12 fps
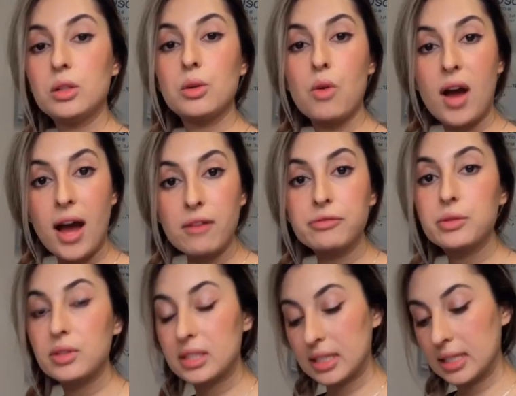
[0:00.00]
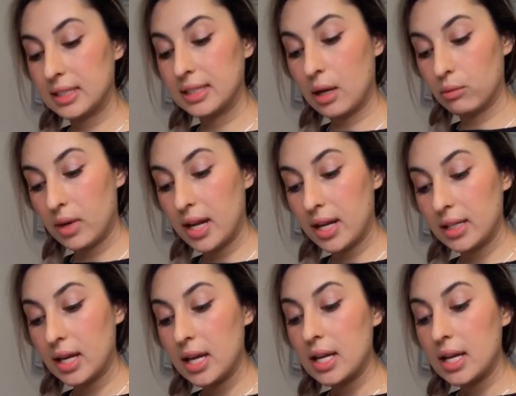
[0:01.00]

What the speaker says: you have to sit the way